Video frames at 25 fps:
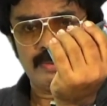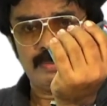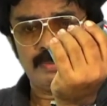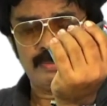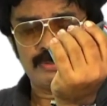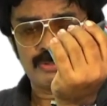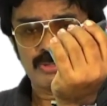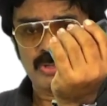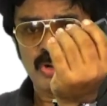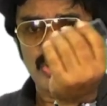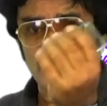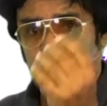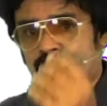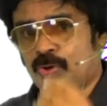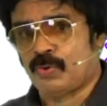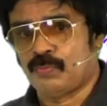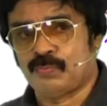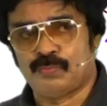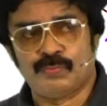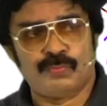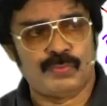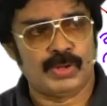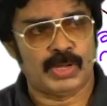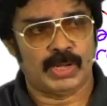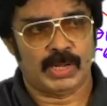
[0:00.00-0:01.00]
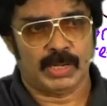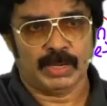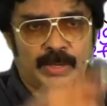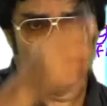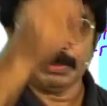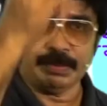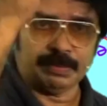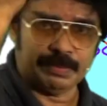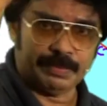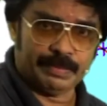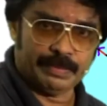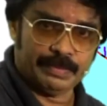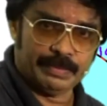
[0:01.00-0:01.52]
sort of
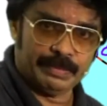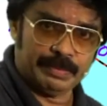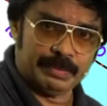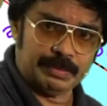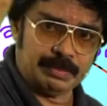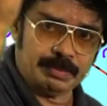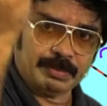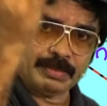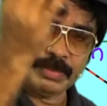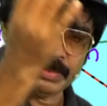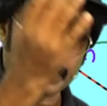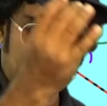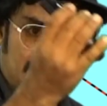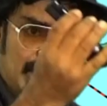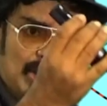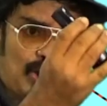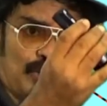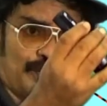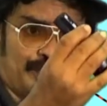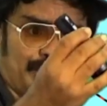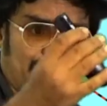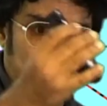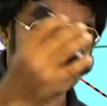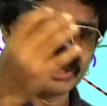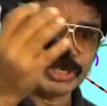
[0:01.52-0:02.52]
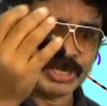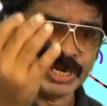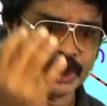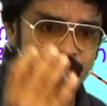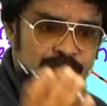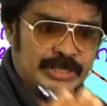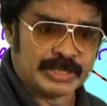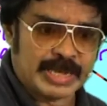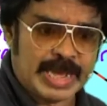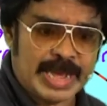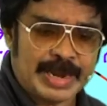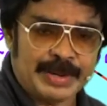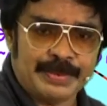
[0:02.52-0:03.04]
ray of
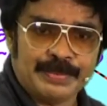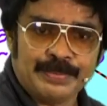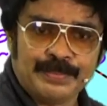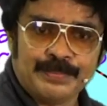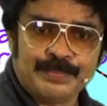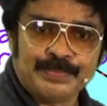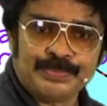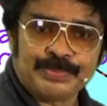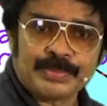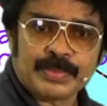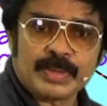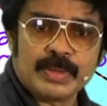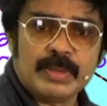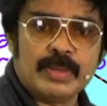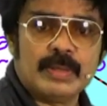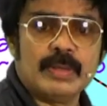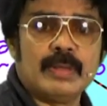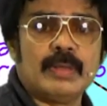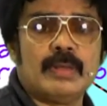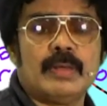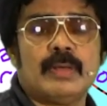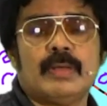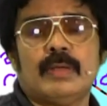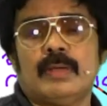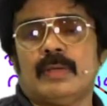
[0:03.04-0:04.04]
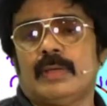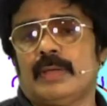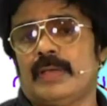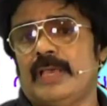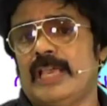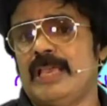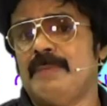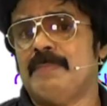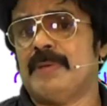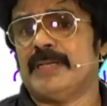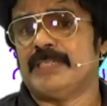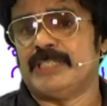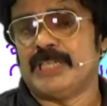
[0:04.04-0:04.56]
incidence and
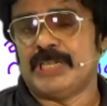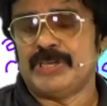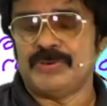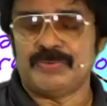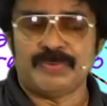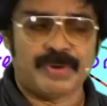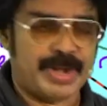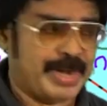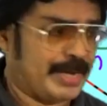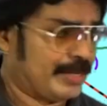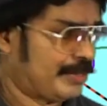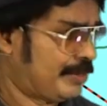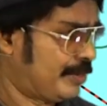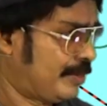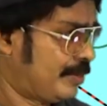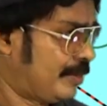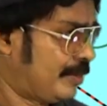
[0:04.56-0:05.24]
emergent rays.